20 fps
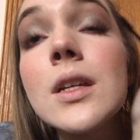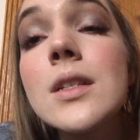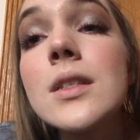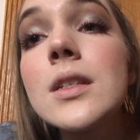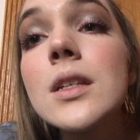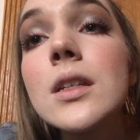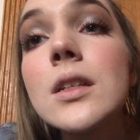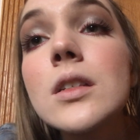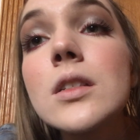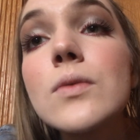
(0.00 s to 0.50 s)

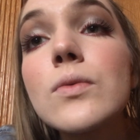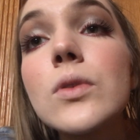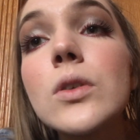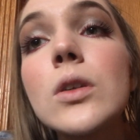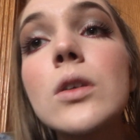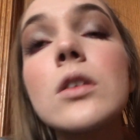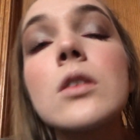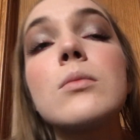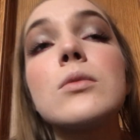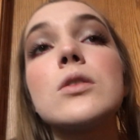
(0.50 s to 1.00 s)
easy it is
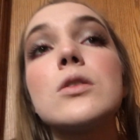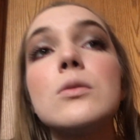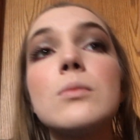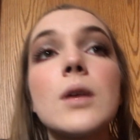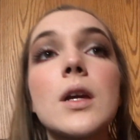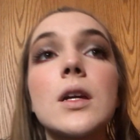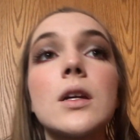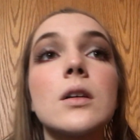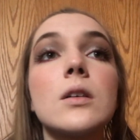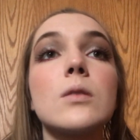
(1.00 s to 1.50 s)
for her to do
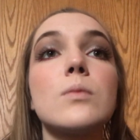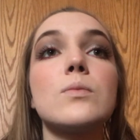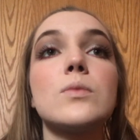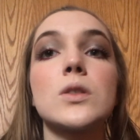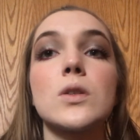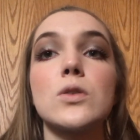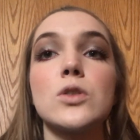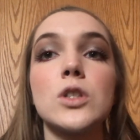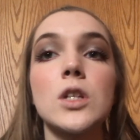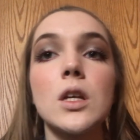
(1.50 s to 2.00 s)
makeup.
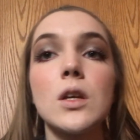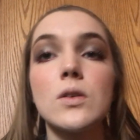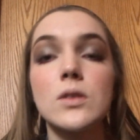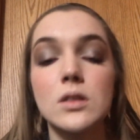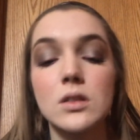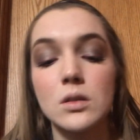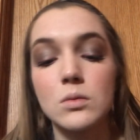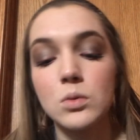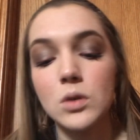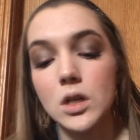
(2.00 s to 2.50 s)
So she
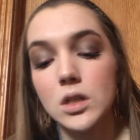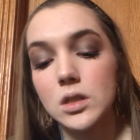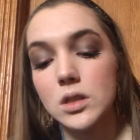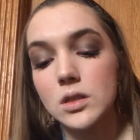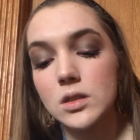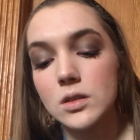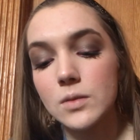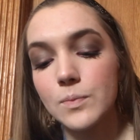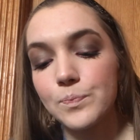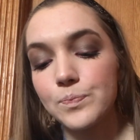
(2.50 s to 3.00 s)
uses her
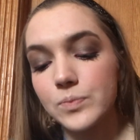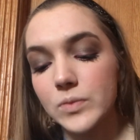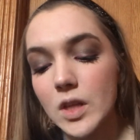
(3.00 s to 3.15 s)
products.